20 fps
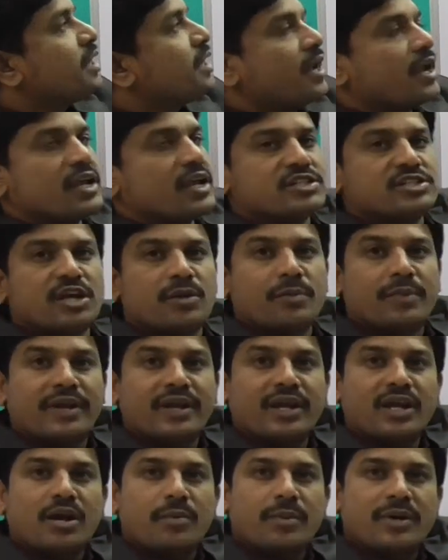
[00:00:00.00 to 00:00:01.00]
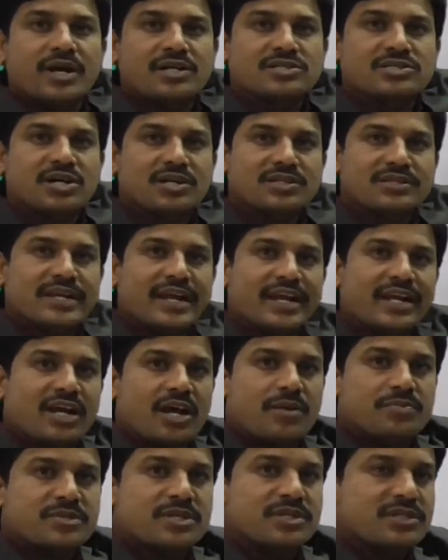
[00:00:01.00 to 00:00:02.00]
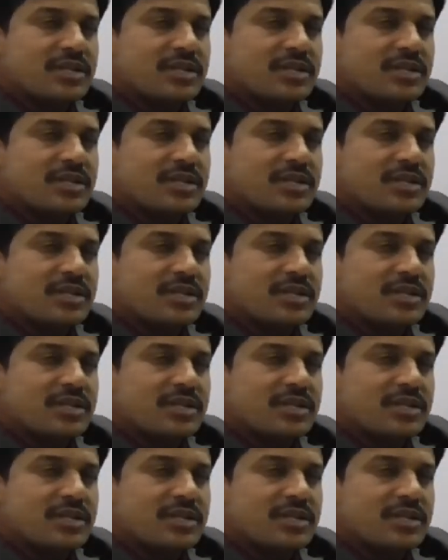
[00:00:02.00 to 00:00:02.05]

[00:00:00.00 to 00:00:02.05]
The enzyme inhibitors are three types